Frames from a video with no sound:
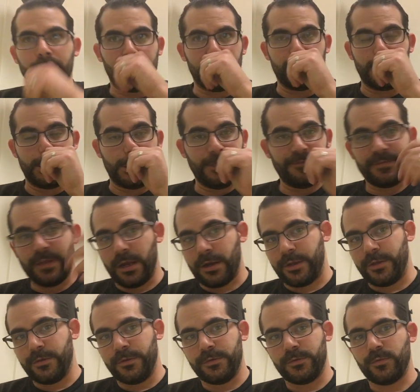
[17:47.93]
Steve
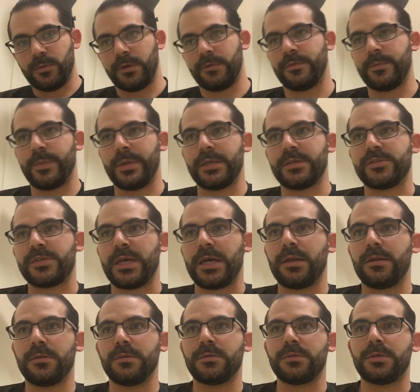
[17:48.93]
Donahue is one of the biggest
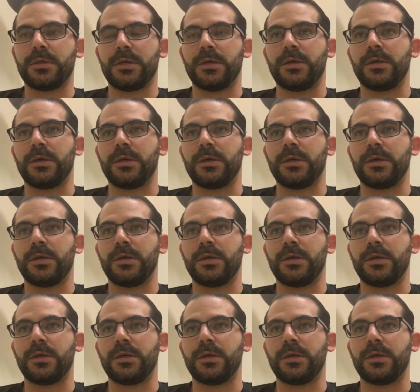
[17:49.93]
channels.